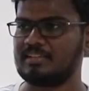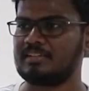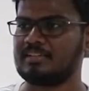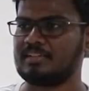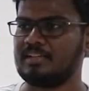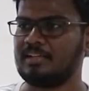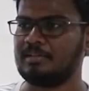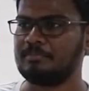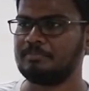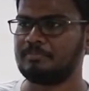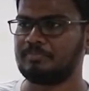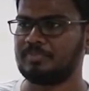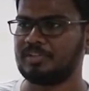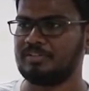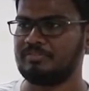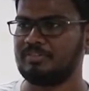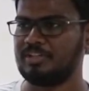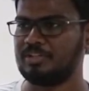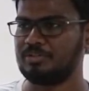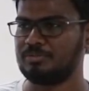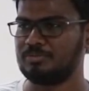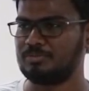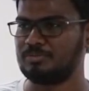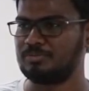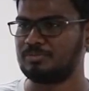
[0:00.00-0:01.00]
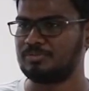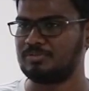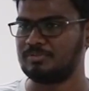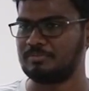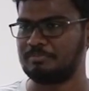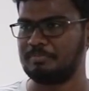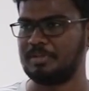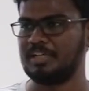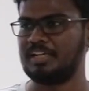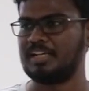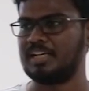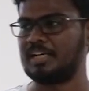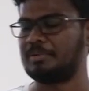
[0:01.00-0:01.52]
realm where you
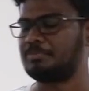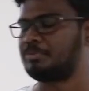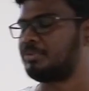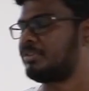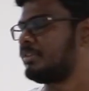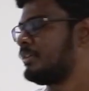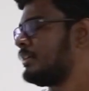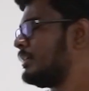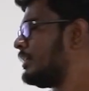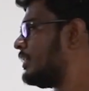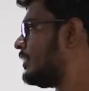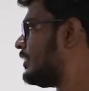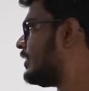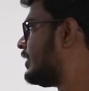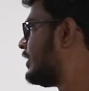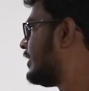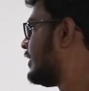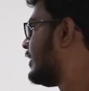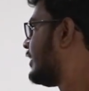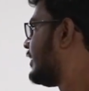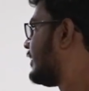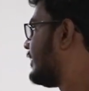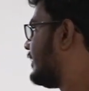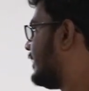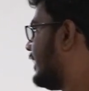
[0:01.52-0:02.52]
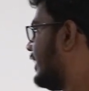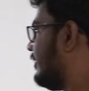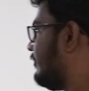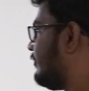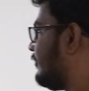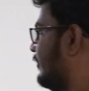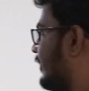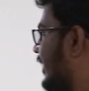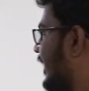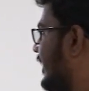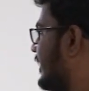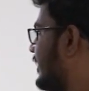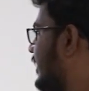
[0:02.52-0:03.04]
build apps. Then
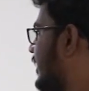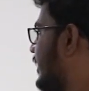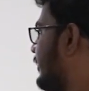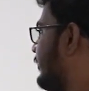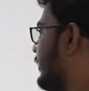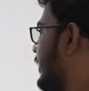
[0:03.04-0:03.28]
finally